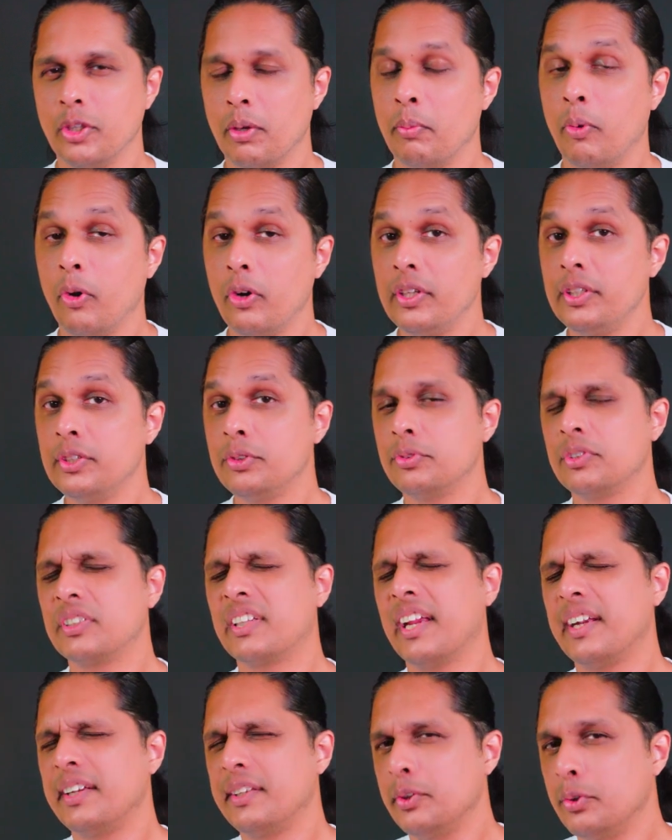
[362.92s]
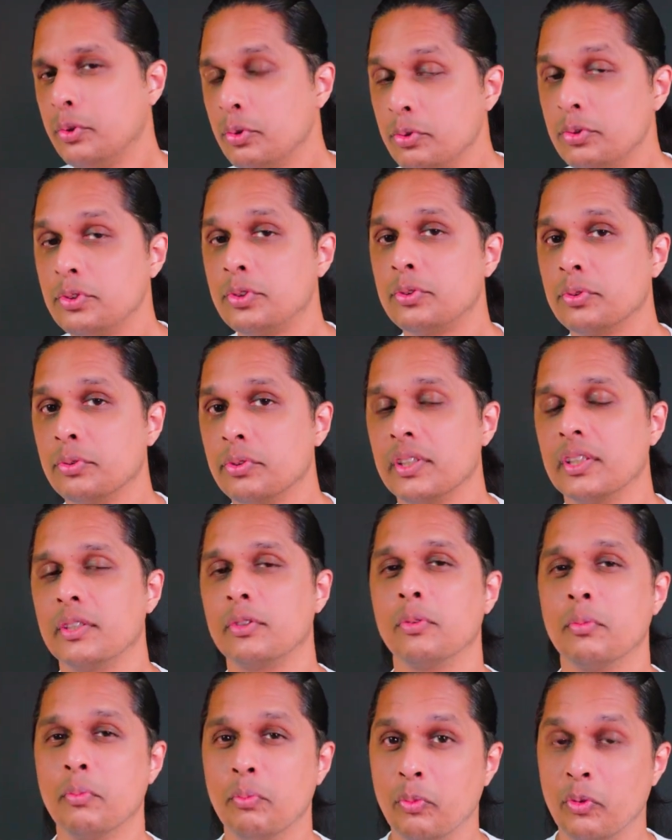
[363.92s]
your body should get used to it
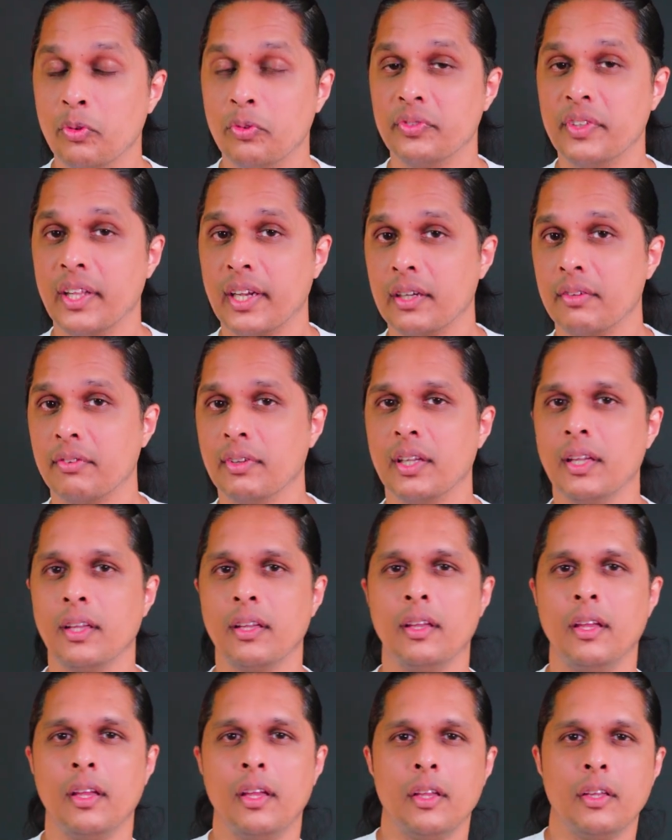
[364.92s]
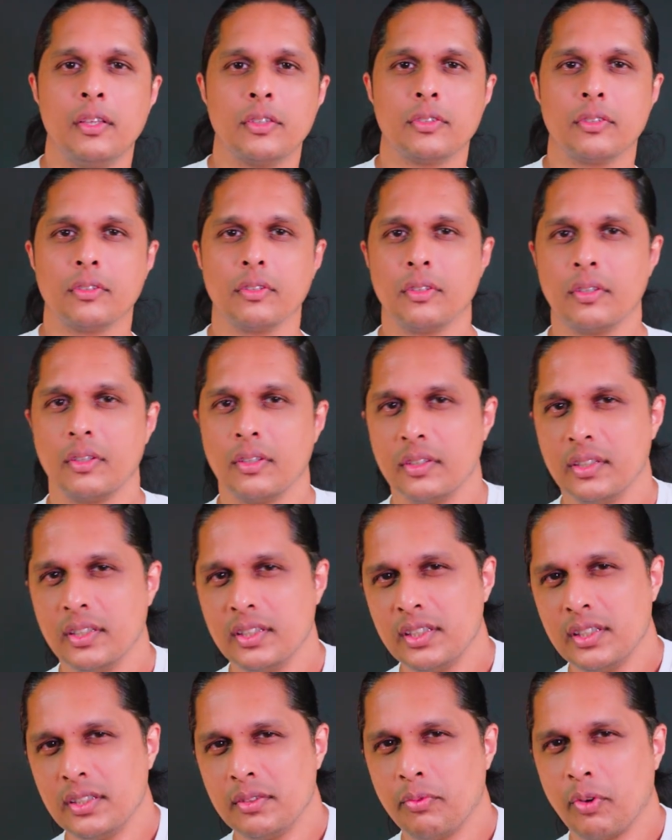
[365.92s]
to move that way. So
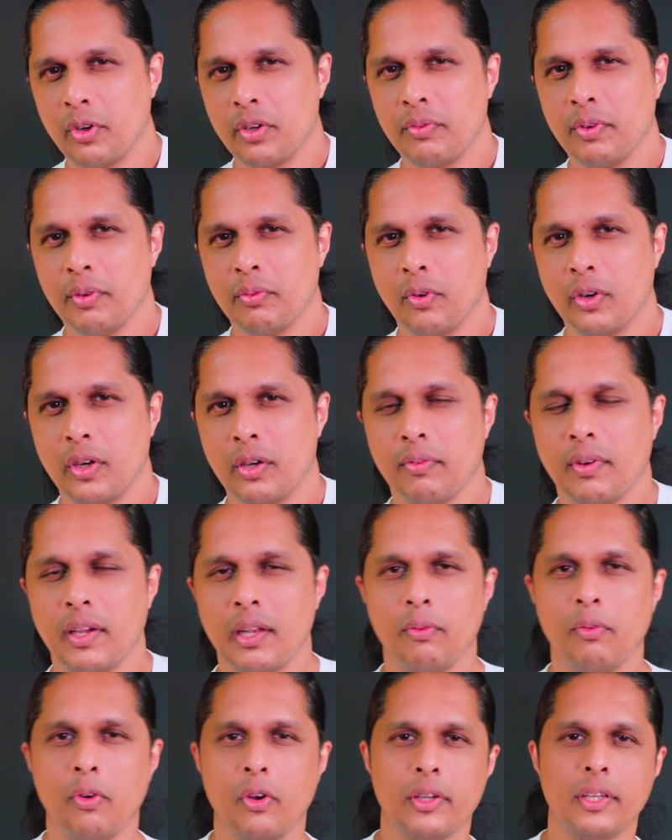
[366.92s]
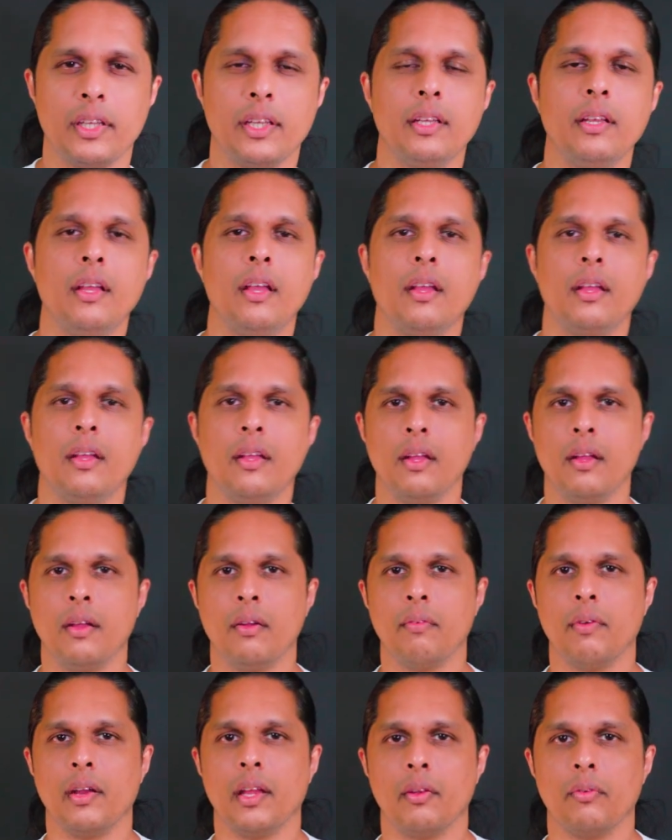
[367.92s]
this is what we want while walking.
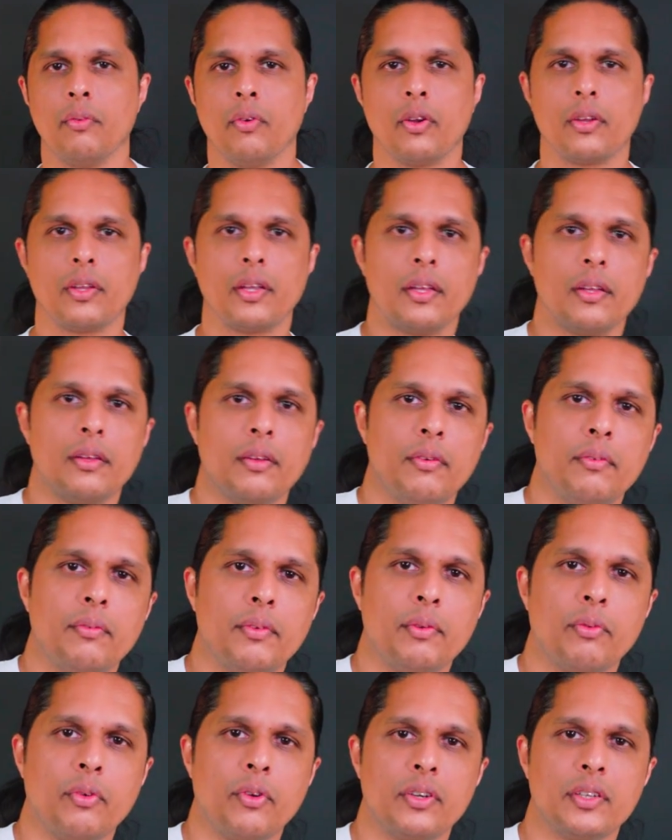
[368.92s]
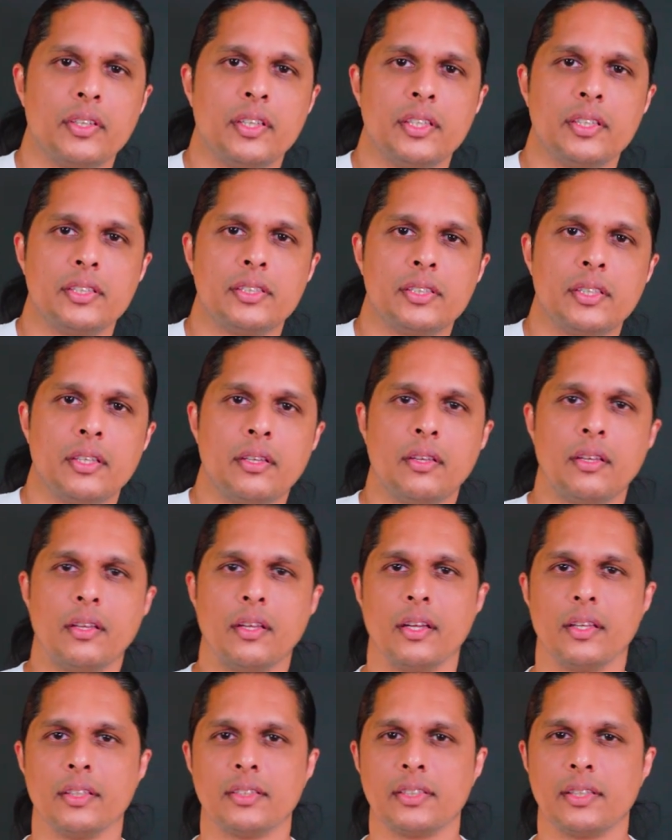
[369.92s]
While walking, we want this,
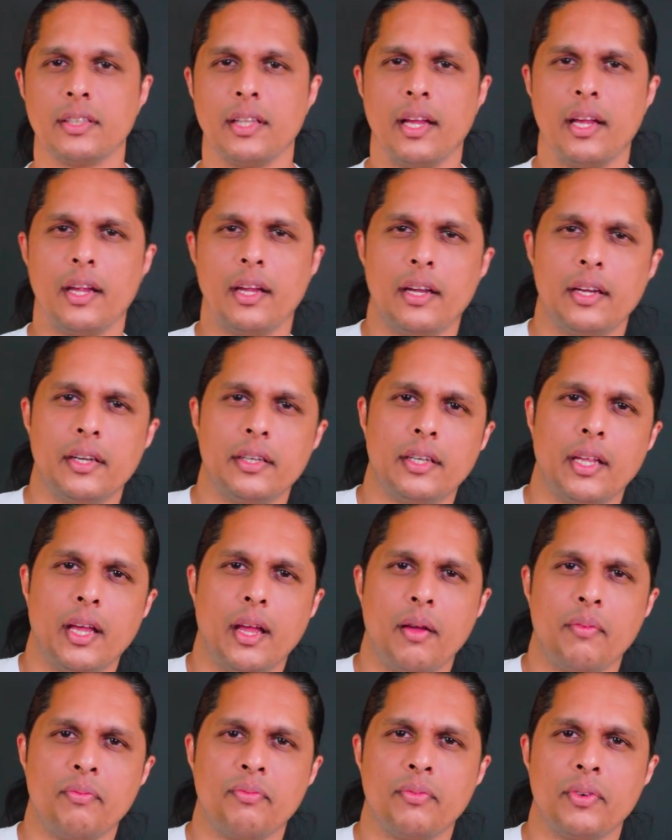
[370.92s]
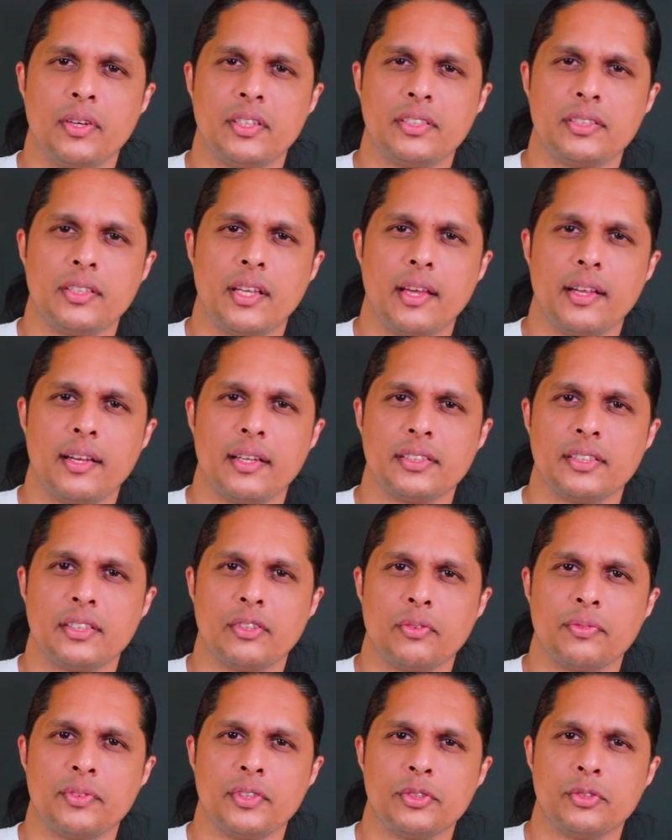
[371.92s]
a slight upwards
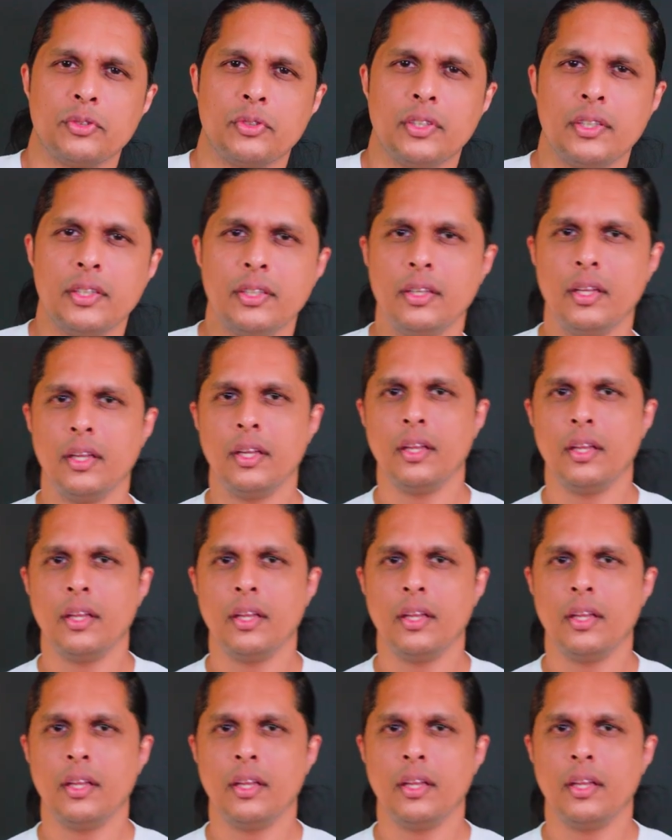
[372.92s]
direction of the shoulder.